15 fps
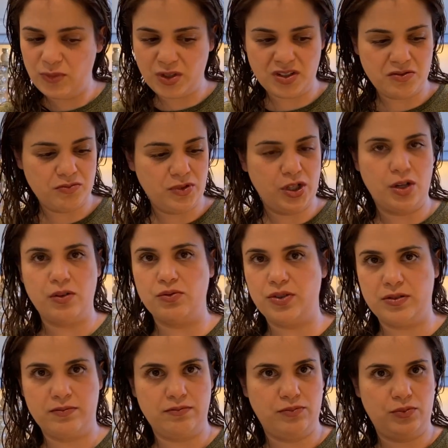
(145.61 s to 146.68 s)
You can, you know,
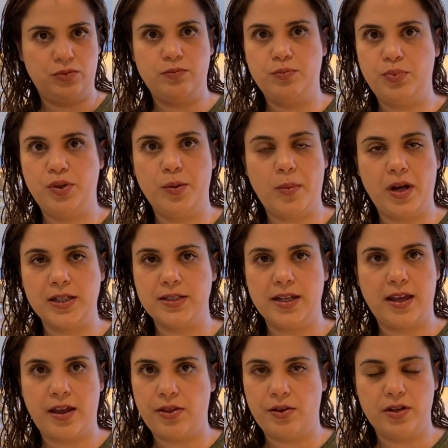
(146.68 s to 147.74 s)
just put them all
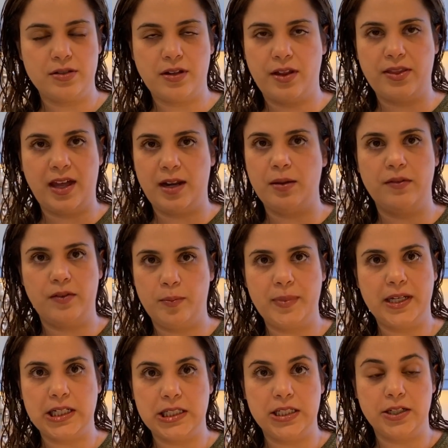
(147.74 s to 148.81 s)
together. It's not that a
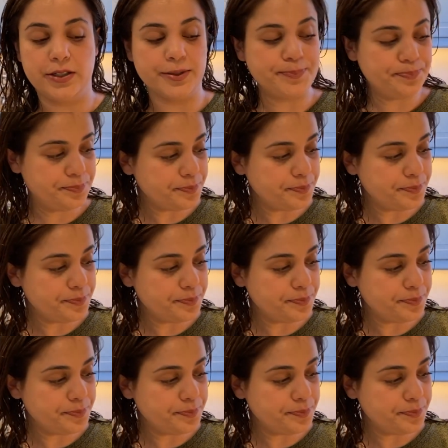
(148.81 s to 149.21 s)
big deal.